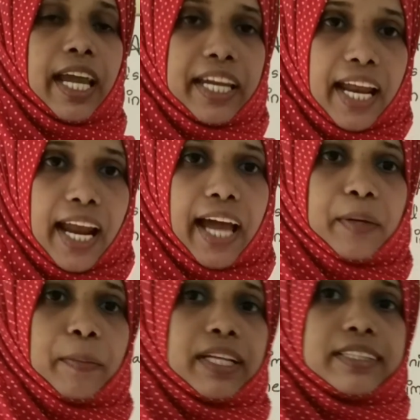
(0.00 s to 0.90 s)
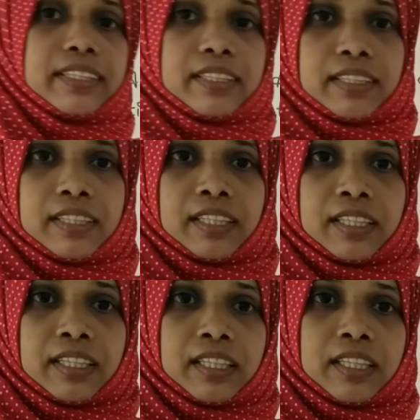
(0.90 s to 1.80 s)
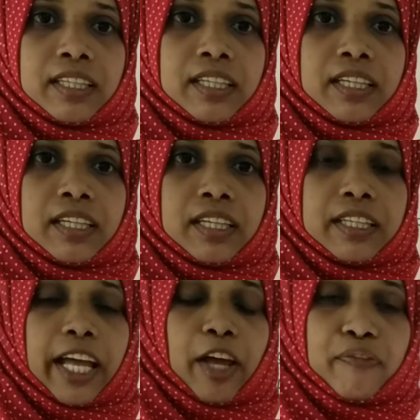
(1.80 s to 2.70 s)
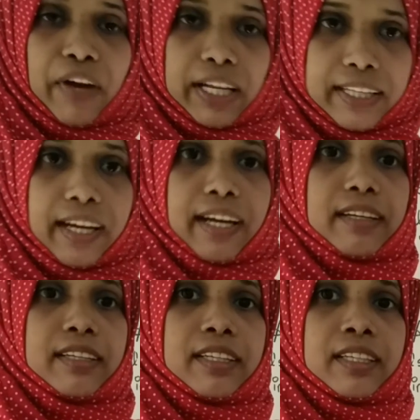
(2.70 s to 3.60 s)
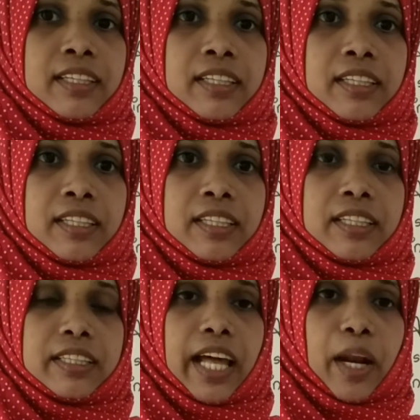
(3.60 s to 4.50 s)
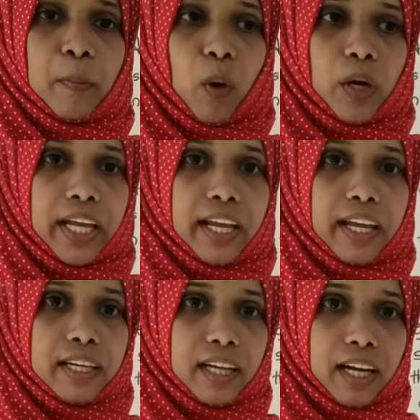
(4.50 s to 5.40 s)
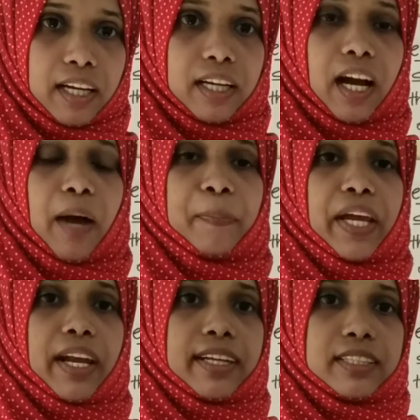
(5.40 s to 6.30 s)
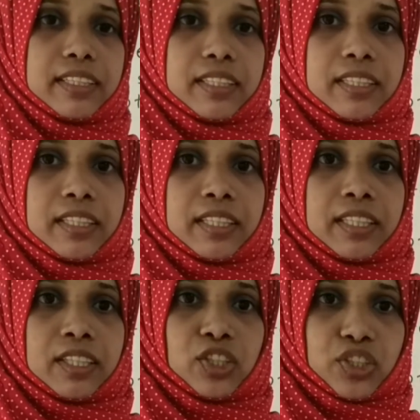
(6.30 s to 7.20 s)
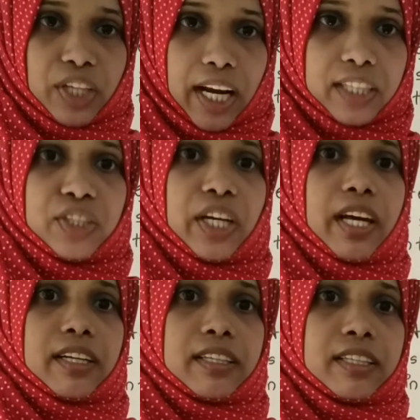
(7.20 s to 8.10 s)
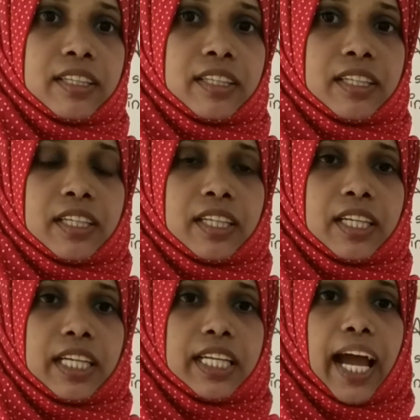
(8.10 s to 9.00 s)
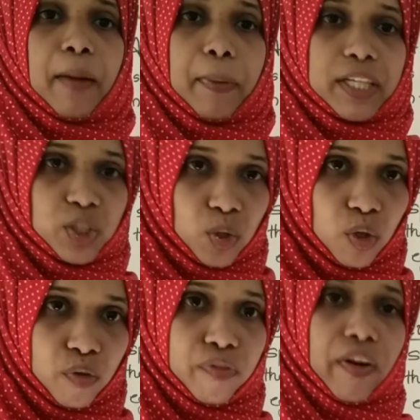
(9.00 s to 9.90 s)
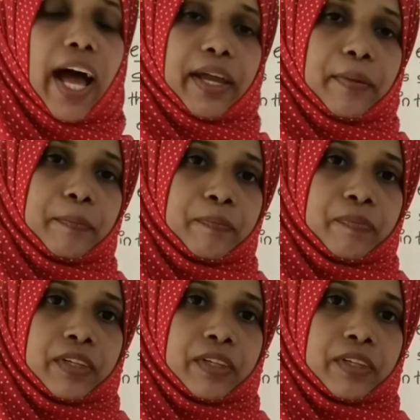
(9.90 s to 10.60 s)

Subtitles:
aerial animals, their feather, their body appearance, structure, it helps us to fly.